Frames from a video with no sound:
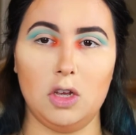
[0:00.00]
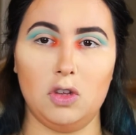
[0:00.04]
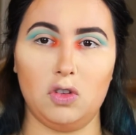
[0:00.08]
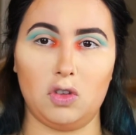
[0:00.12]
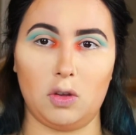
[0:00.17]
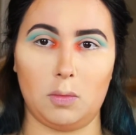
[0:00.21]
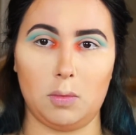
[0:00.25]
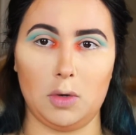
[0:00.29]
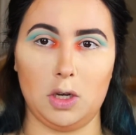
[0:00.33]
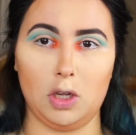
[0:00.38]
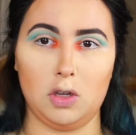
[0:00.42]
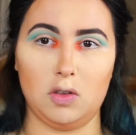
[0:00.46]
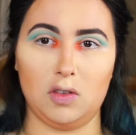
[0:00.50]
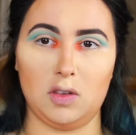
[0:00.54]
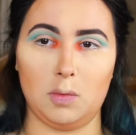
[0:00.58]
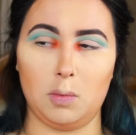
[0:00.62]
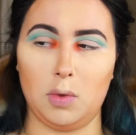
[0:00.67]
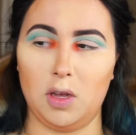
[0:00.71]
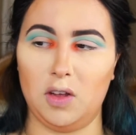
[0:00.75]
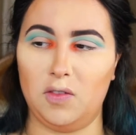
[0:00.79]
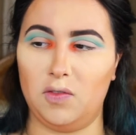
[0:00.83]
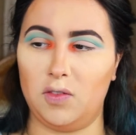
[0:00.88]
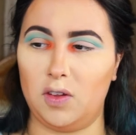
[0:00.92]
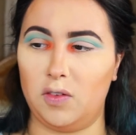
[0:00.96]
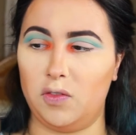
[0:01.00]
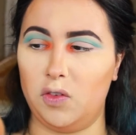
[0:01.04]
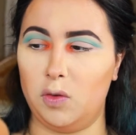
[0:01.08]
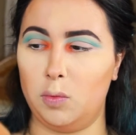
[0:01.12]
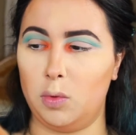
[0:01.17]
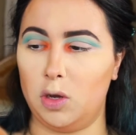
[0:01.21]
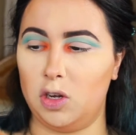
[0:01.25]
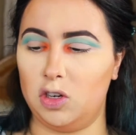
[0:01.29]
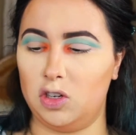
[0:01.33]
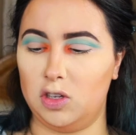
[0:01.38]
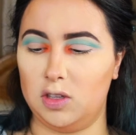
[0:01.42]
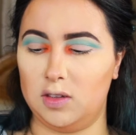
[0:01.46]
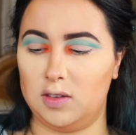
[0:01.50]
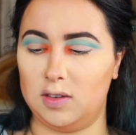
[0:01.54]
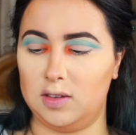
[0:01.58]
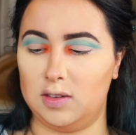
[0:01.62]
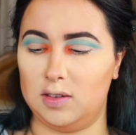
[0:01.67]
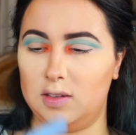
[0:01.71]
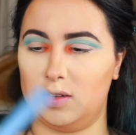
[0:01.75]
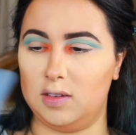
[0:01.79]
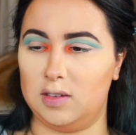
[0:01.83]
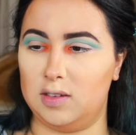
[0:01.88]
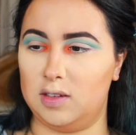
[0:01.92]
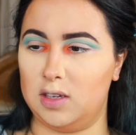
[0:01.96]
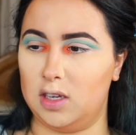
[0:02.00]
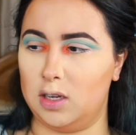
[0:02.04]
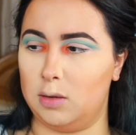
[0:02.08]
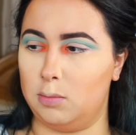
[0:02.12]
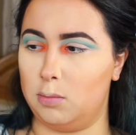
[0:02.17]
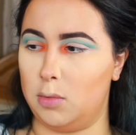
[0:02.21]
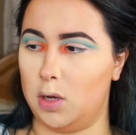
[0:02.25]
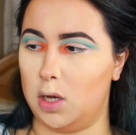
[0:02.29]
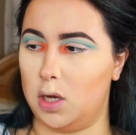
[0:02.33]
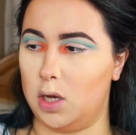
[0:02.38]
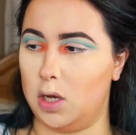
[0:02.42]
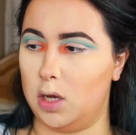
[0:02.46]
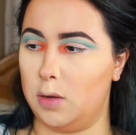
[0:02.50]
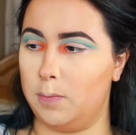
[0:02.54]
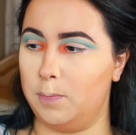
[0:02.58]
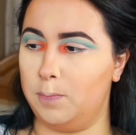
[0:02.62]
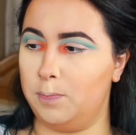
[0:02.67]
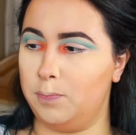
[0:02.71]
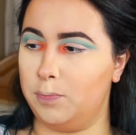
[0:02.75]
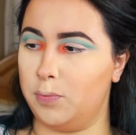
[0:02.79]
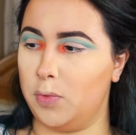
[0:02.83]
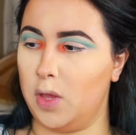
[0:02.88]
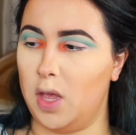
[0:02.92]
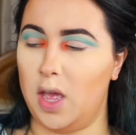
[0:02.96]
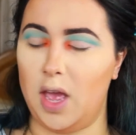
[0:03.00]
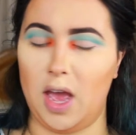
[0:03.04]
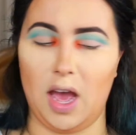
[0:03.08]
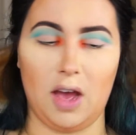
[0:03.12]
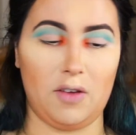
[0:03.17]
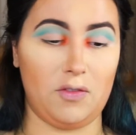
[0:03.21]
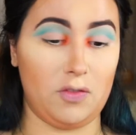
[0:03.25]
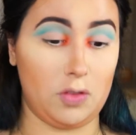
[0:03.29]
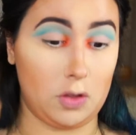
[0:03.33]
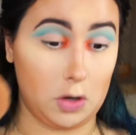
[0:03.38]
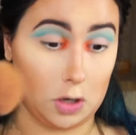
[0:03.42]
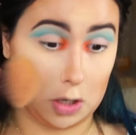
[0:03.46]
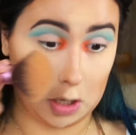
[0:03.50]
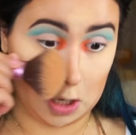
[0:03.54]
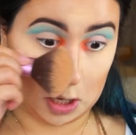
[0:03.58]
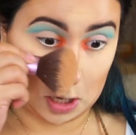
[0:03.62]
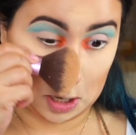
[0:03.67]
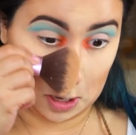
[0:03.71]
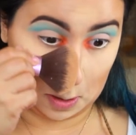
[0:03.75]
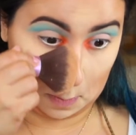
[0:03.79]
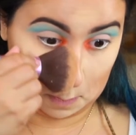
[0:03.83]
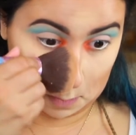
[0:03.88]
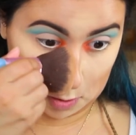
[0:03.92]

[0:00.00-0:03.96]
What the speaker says: So I'm going to use a big fluffy brush. This is the Sigma F30.